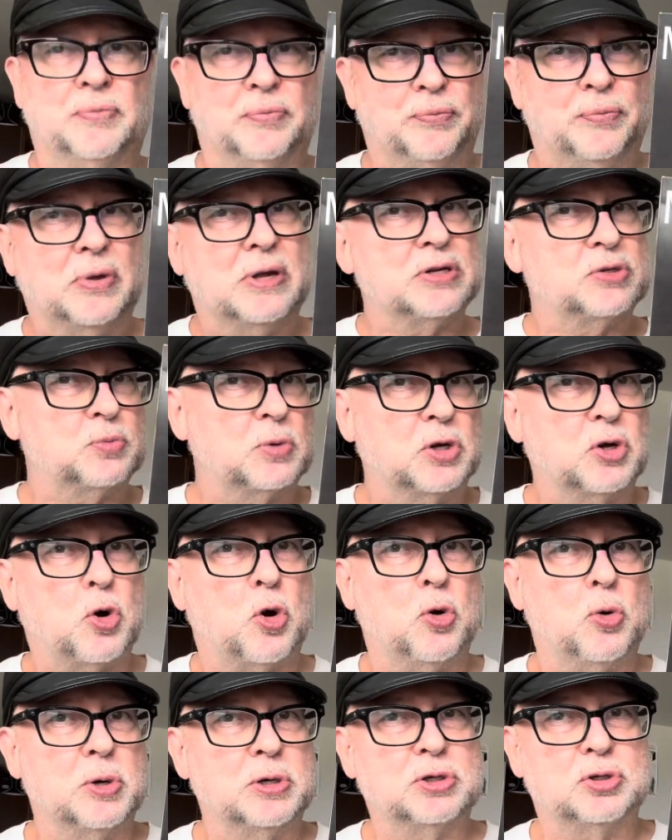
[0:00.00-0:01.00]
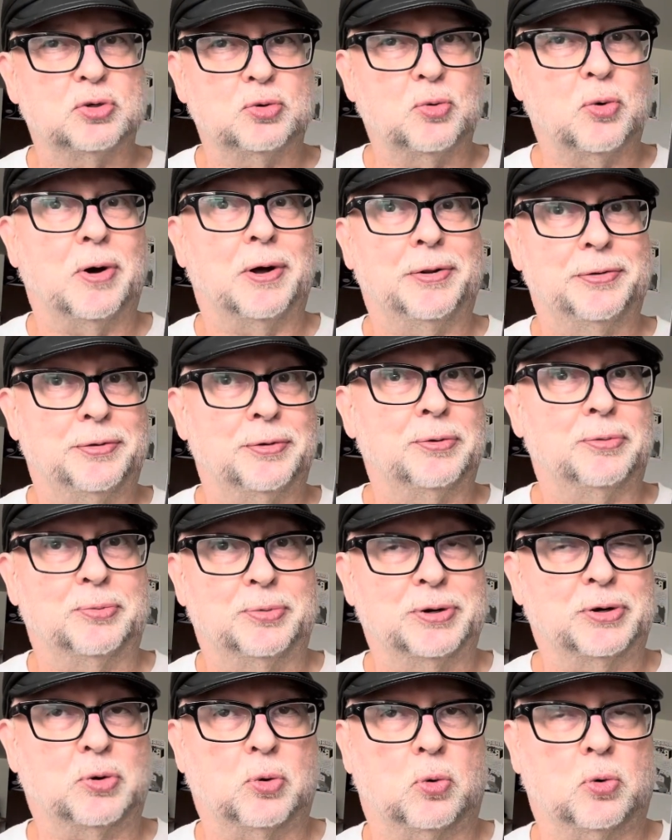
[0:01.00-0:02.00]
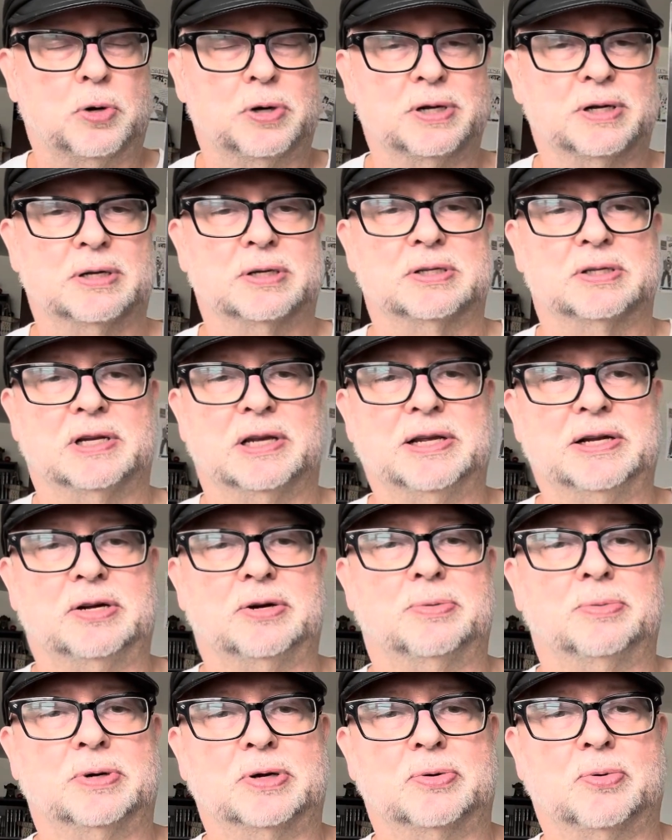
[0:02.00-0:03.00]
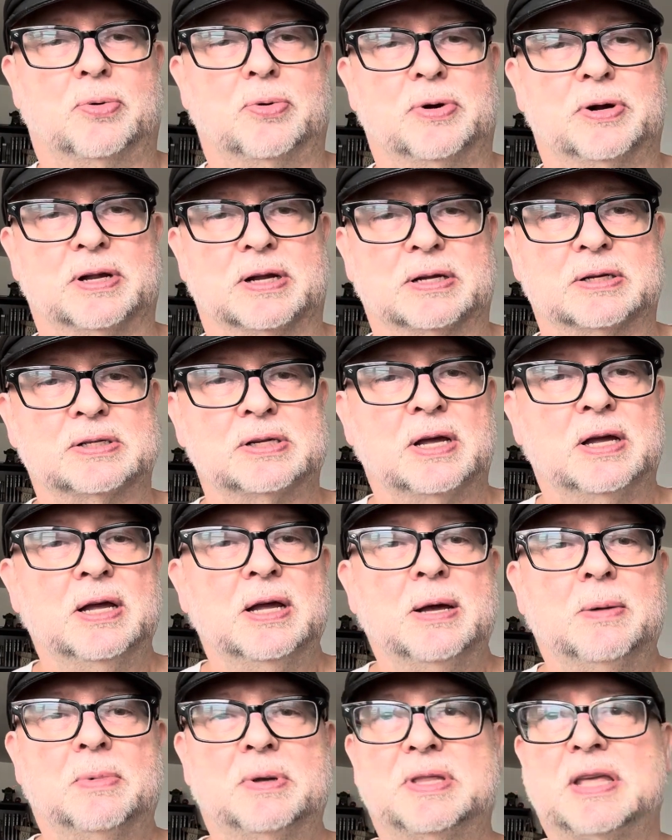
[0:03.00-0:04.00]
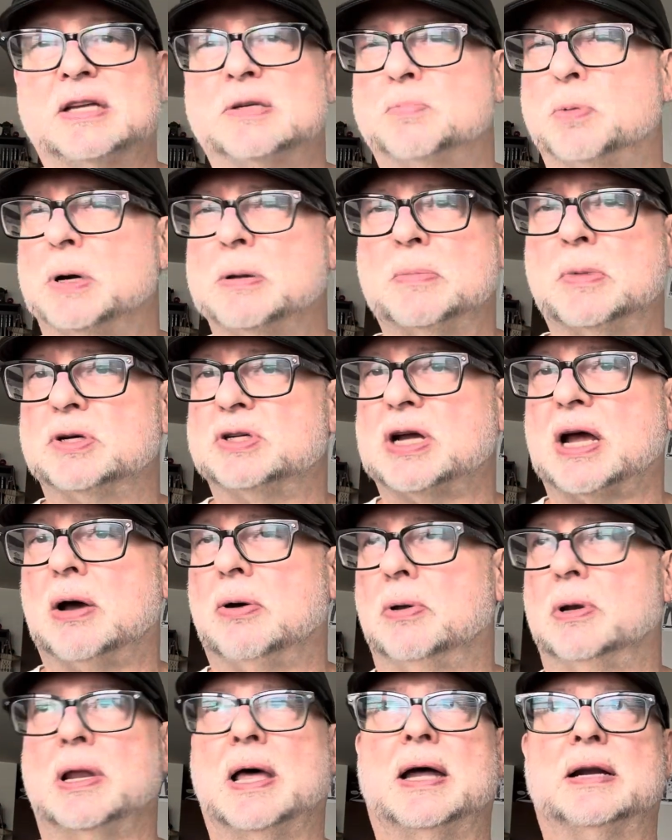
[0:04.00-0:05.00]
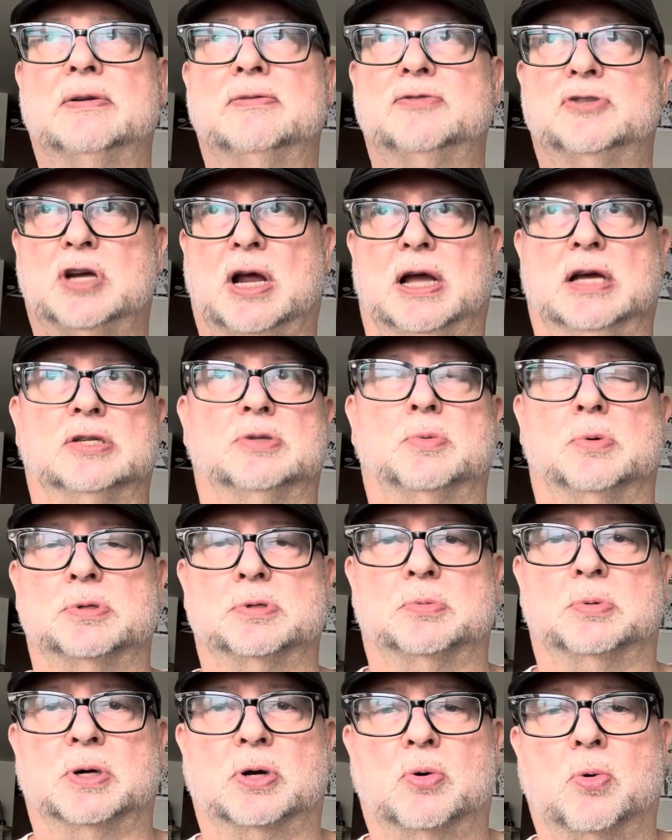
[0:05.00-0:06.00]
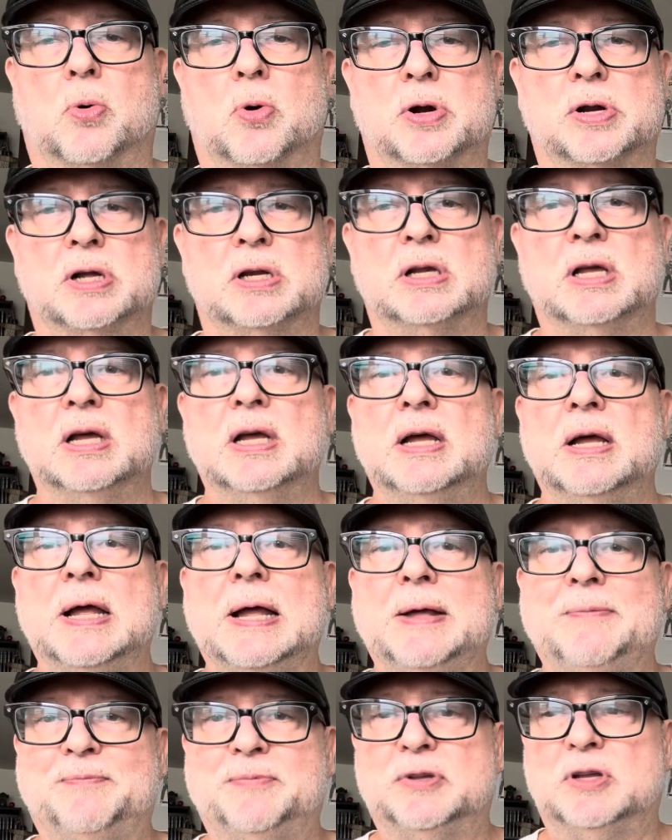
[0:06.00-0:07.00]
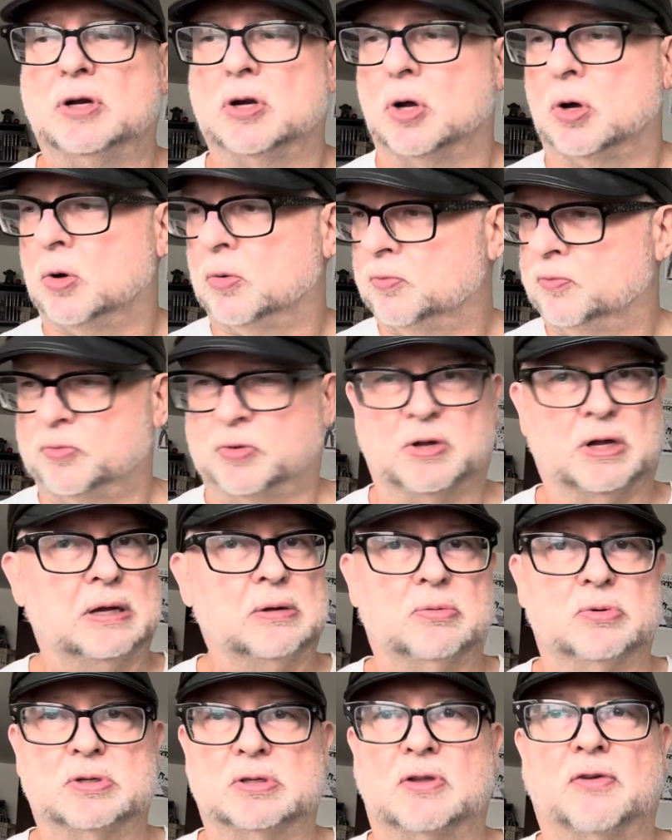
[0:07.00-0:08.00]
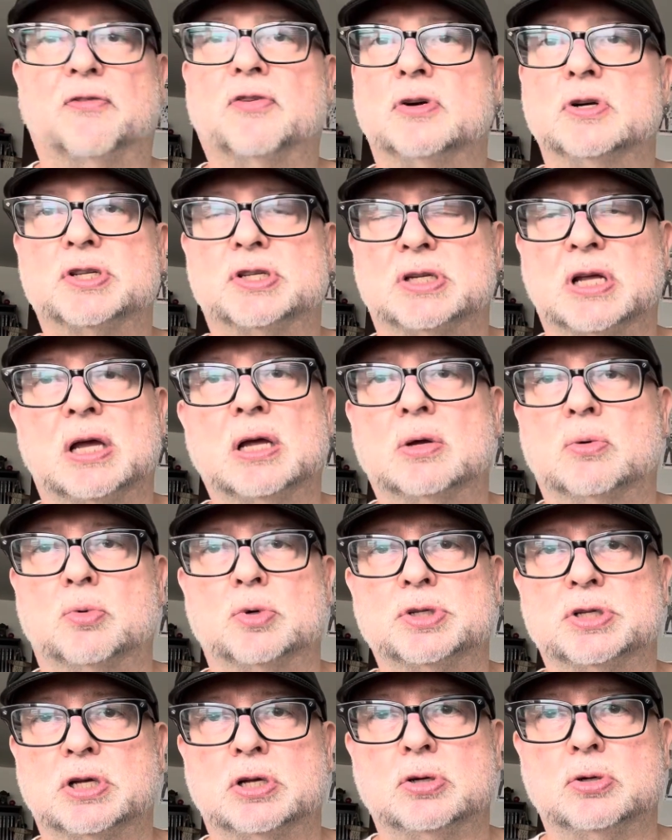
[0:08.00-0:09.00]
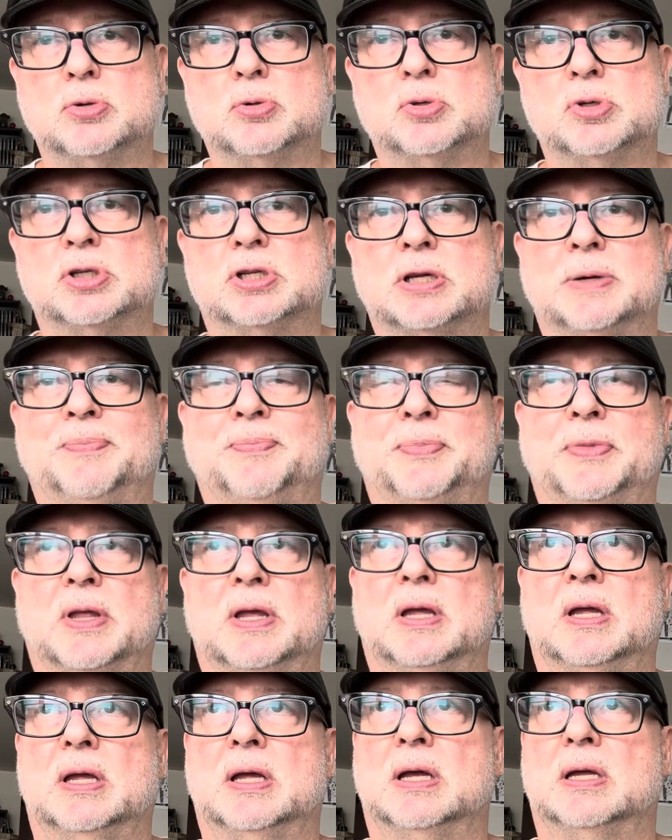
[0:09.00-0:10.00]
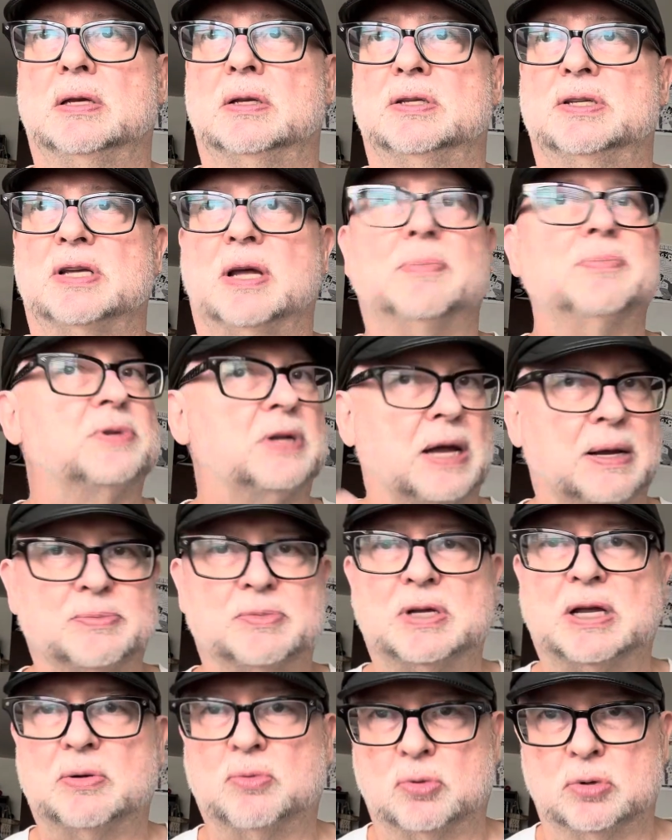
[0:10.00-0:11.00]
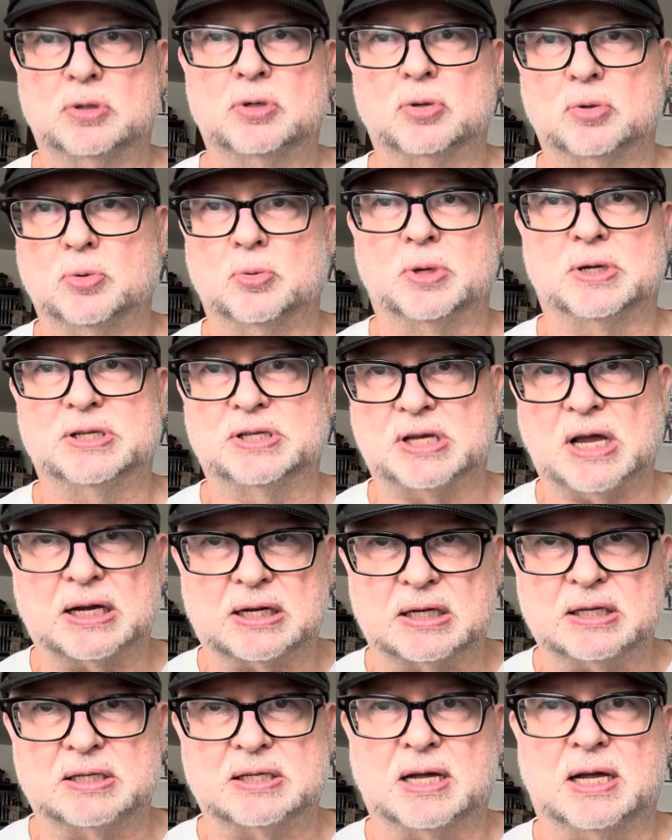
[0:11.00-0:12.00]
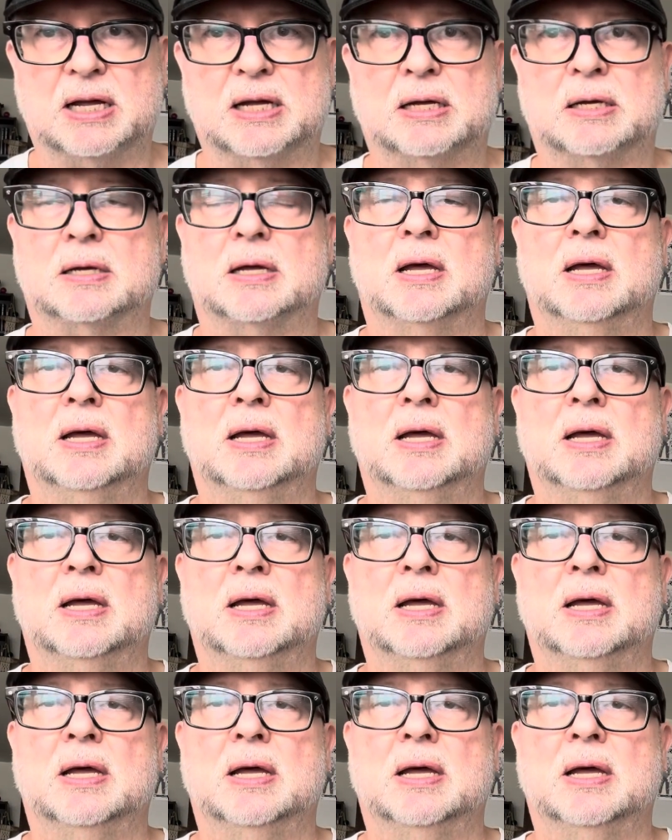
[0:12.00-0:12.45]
as we go into other recordings, later recordings. But that's pretty much how a lot of jazz was recorded. It was the first take was used, and sometimes they would do a second take,